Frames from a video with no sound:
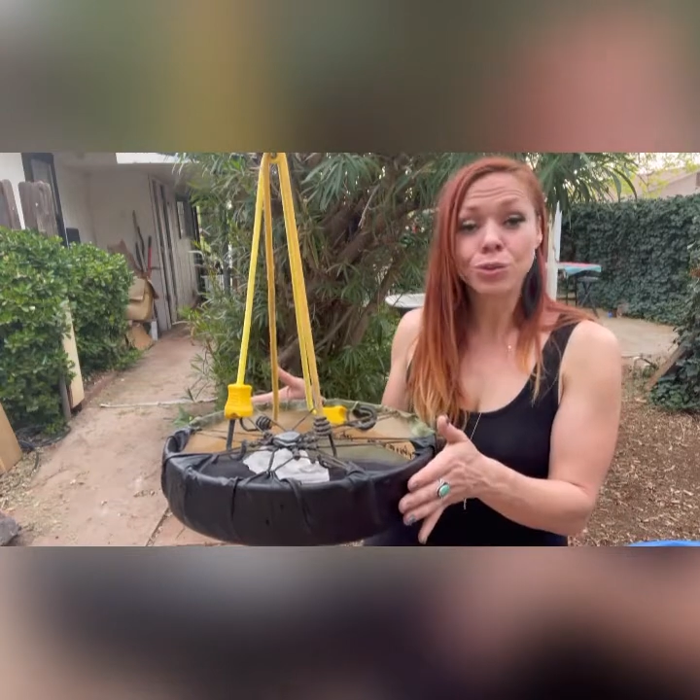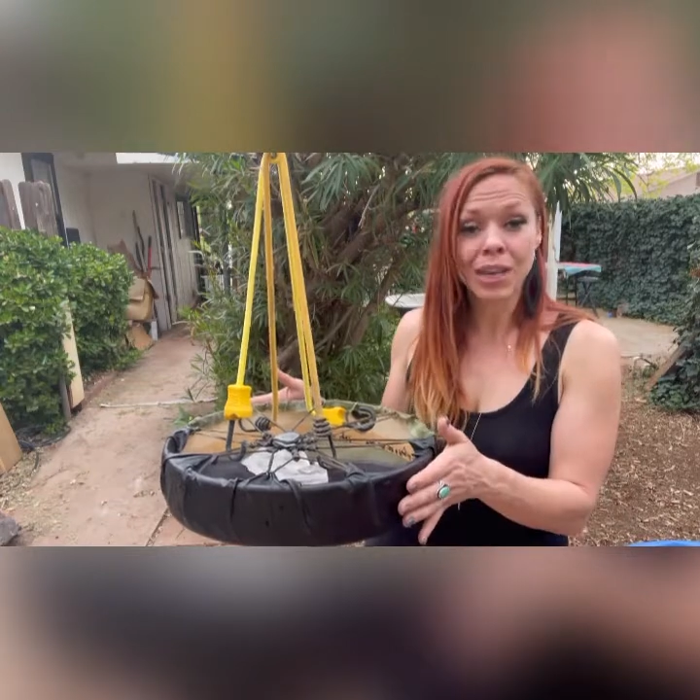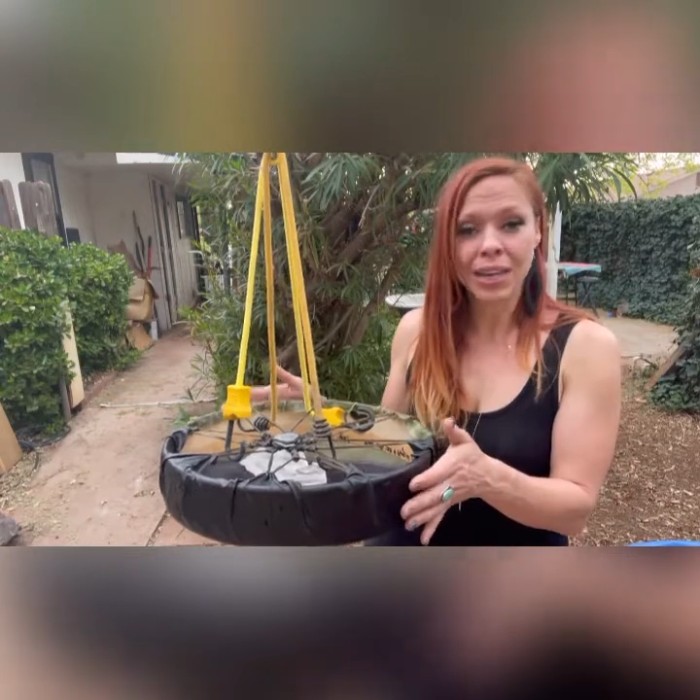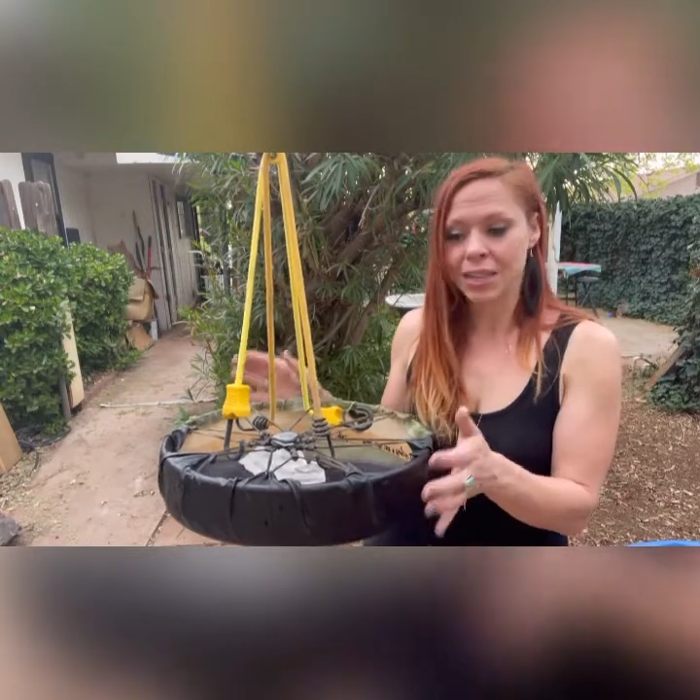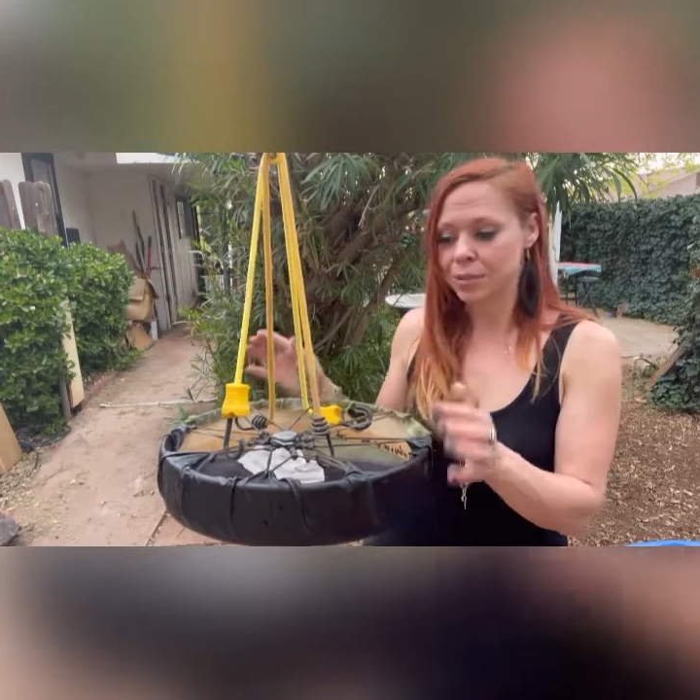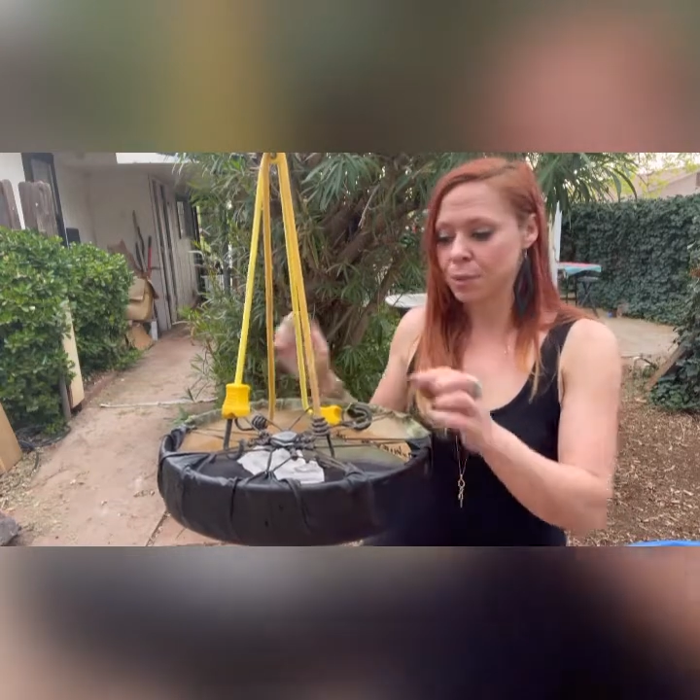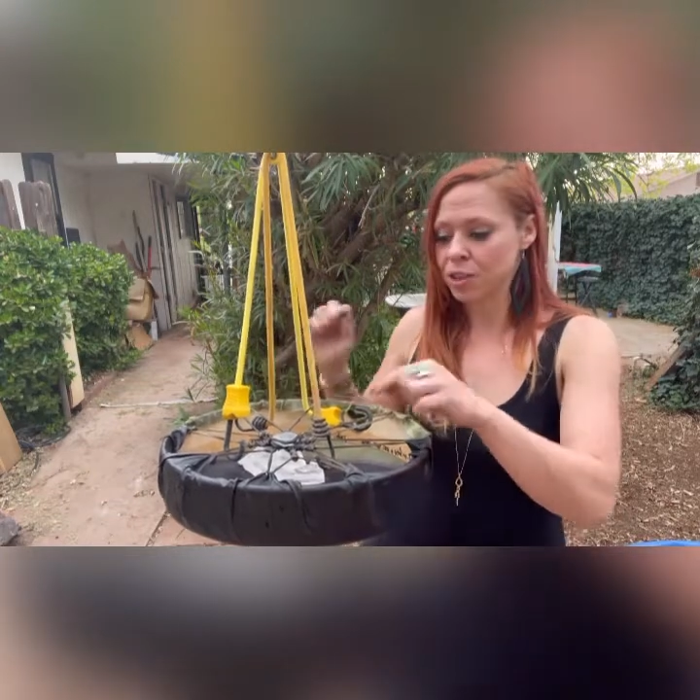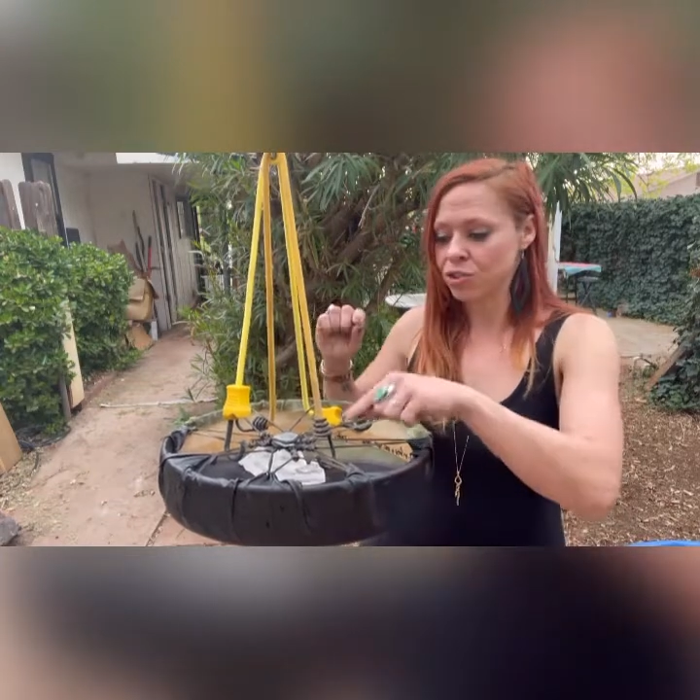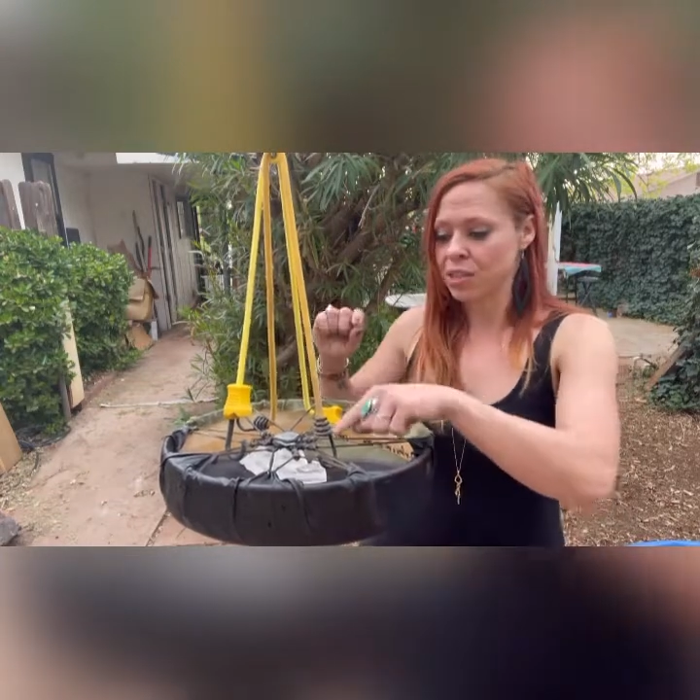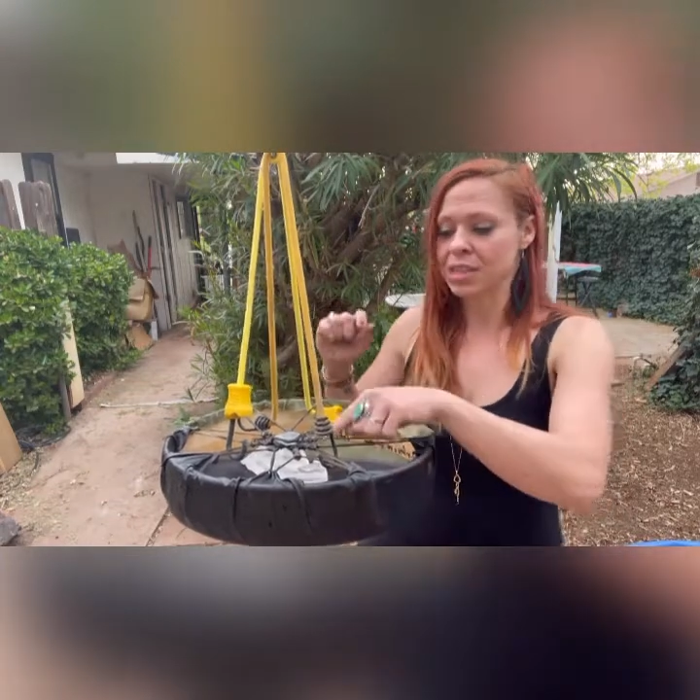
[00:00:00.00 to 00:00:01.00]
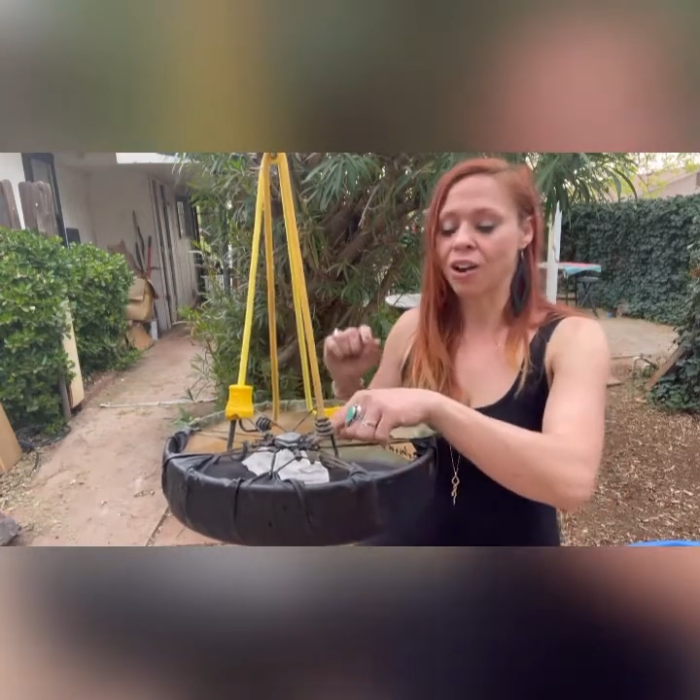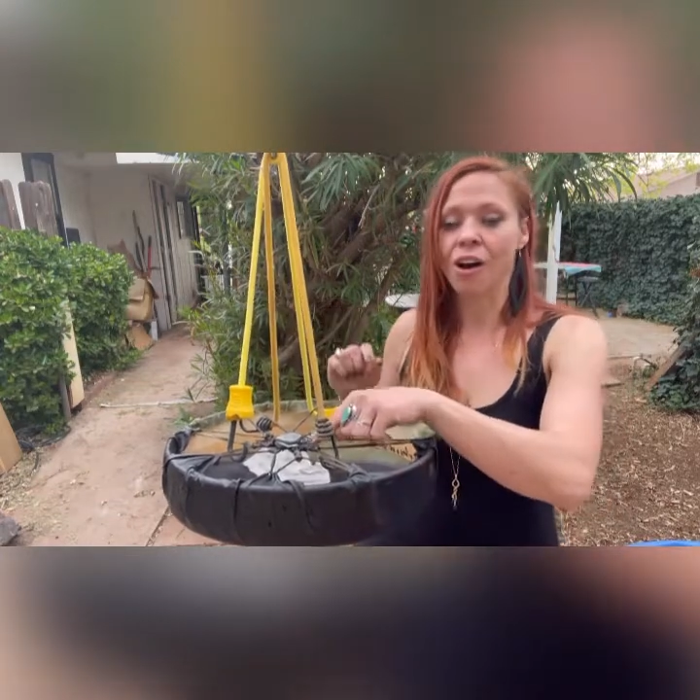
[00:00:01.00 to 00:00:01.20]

days because you need to get